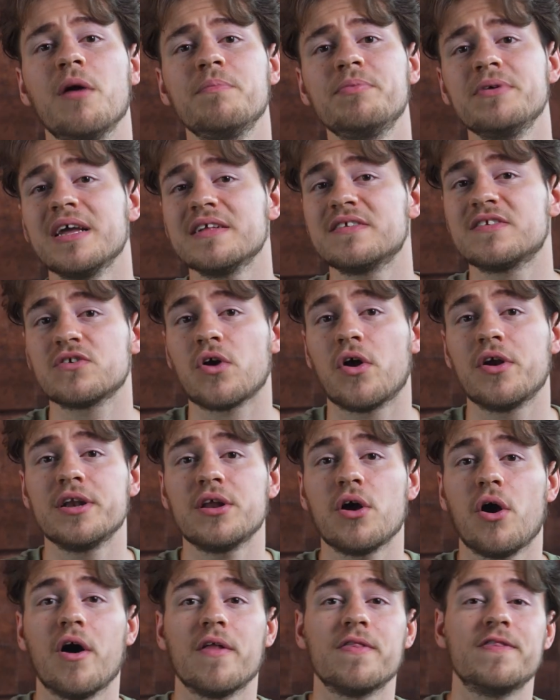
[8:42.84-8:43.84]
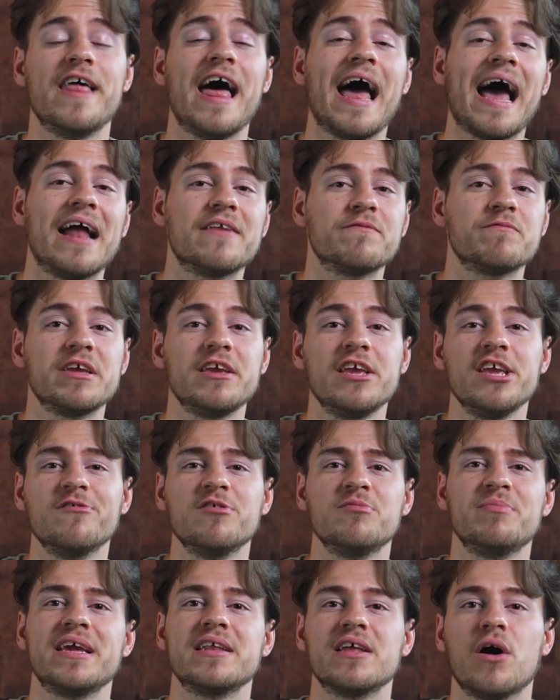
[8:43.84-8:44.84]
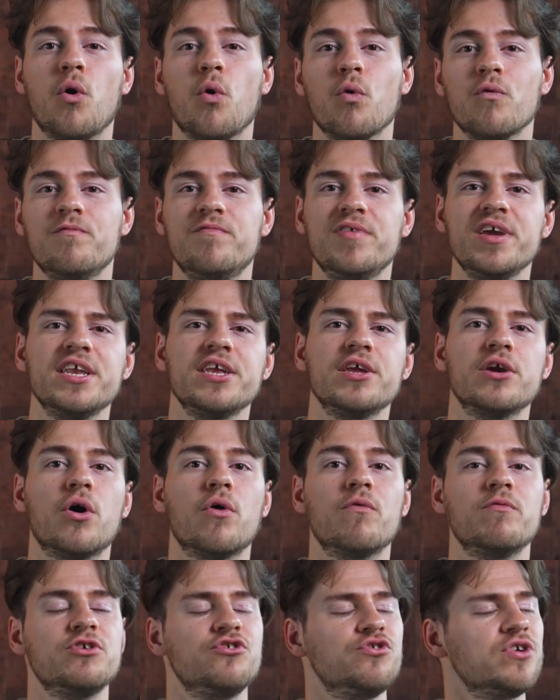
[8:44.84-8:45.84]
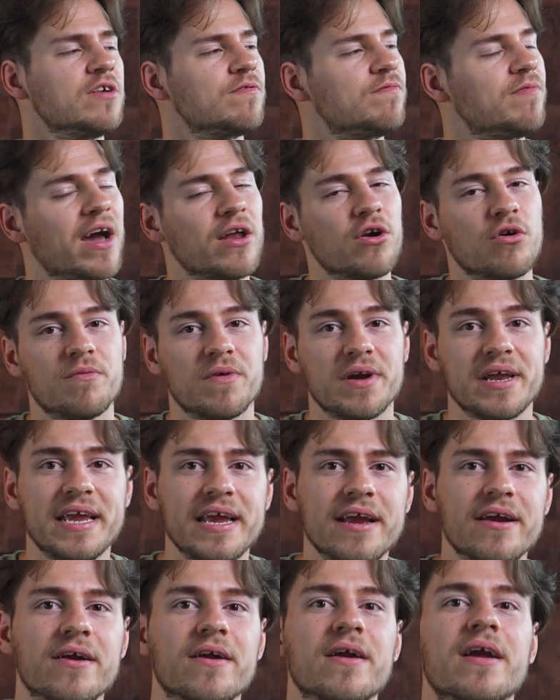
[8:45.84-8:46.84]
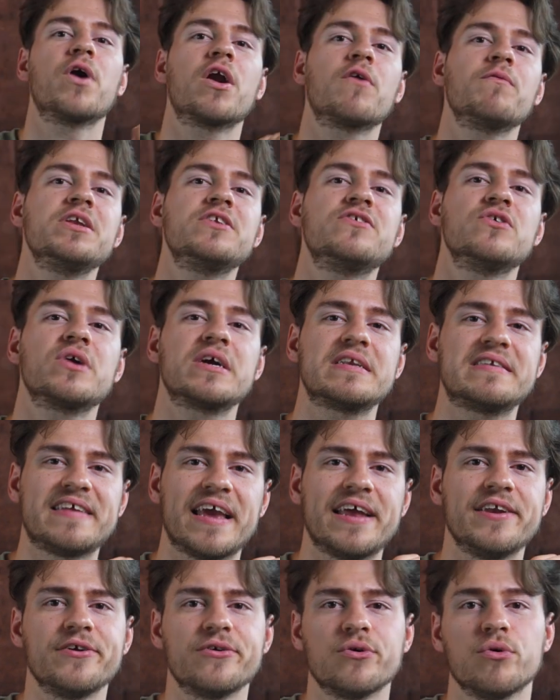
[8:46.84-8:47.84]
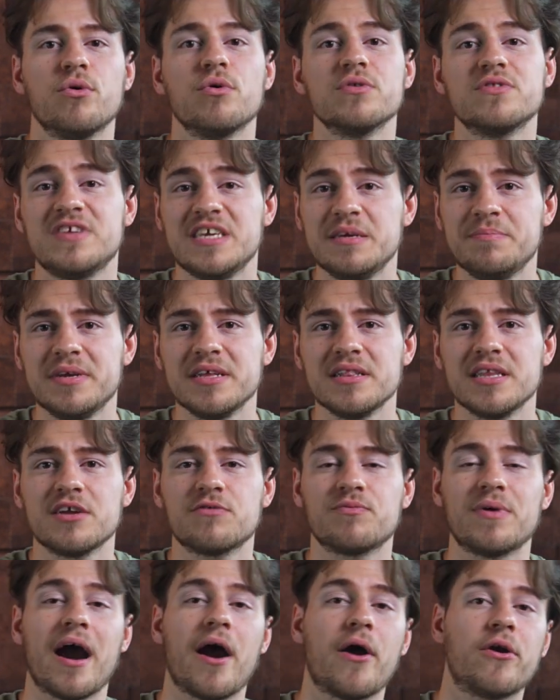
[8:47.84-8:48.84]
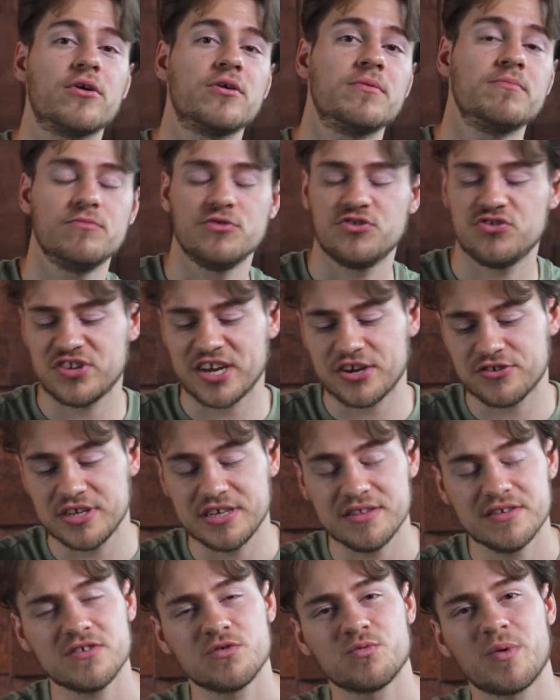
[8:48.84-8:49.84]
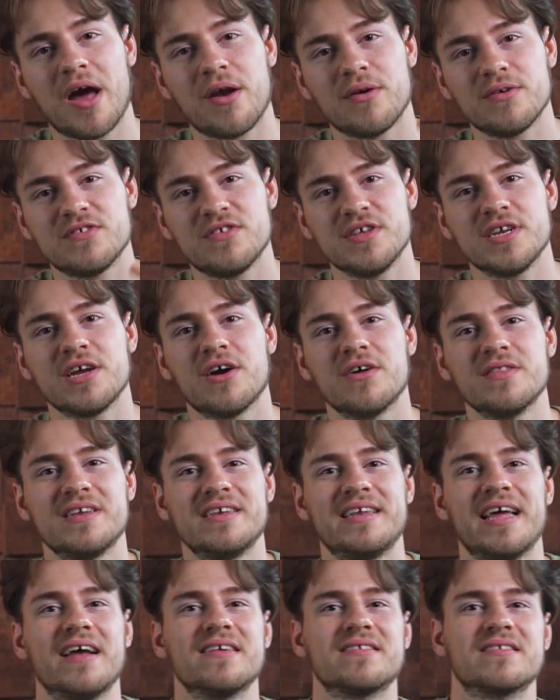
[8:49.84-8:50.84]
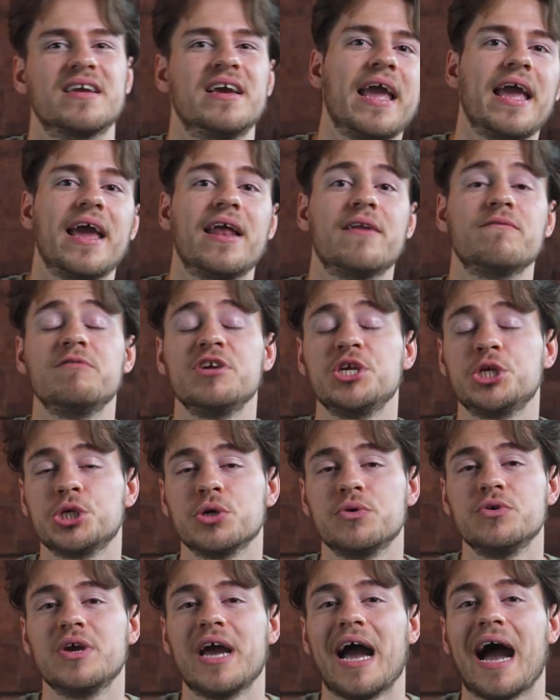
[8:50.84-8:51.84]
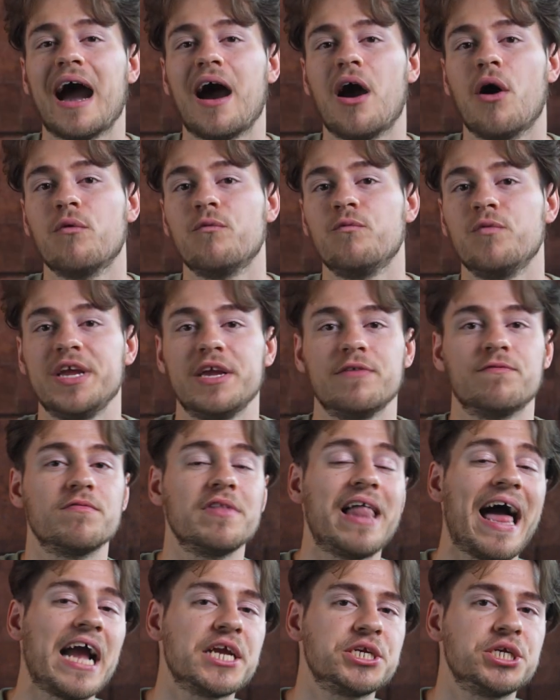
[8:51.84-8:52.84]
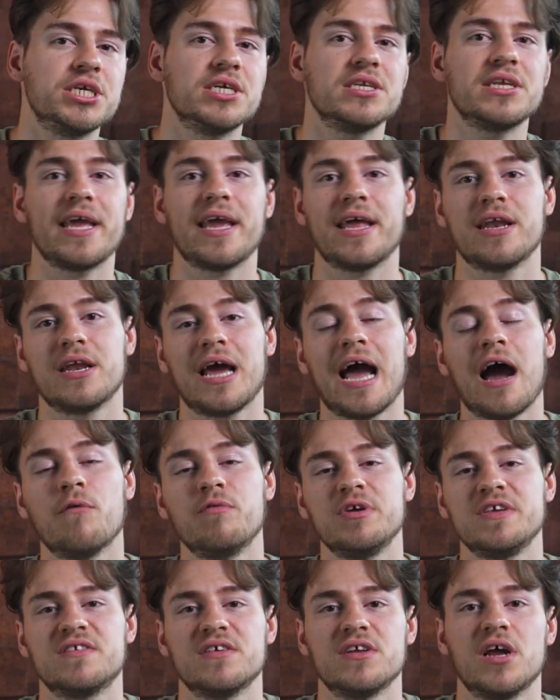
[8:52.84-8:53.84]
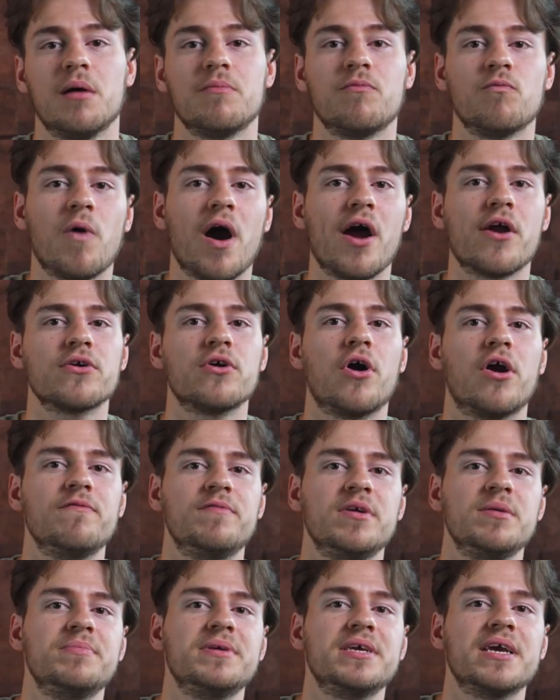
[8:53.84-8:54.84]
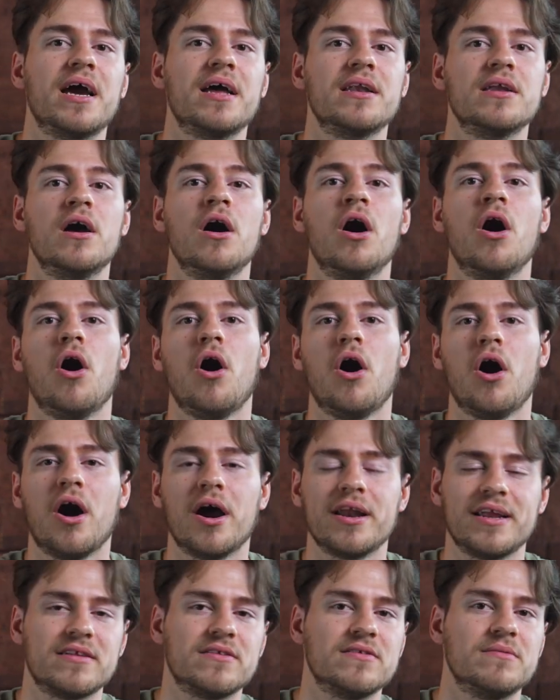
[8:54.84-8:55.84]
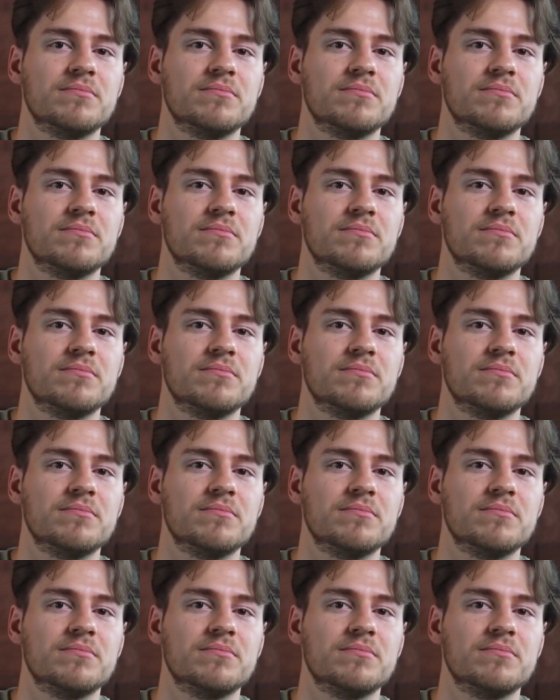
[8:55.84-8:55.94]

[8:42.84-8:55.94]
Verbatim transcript: help you get started on that, we even made a whole video, which you can find over here, where we took a ten year old T P-Link router, which is actually this router sitting on the desk, and we show you how we flash it and how we set up WireGuard V P N on it.